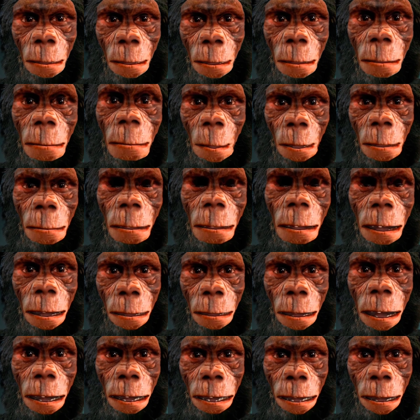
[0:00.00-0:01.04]
Due to the
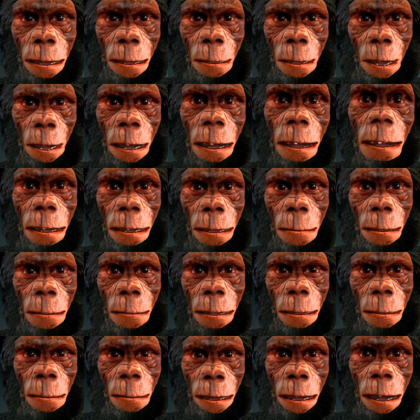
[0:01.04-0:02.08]
location of the
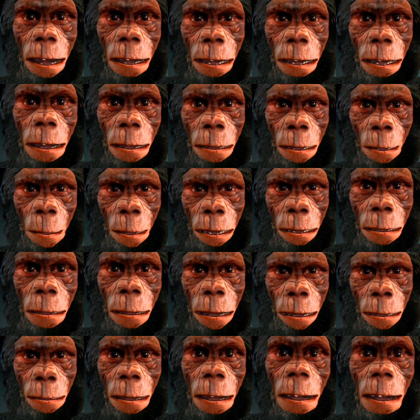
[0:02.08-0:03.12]
fossils, researchers
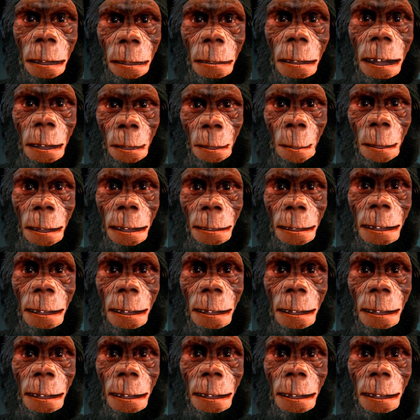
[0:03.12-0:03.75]
think that I lived in the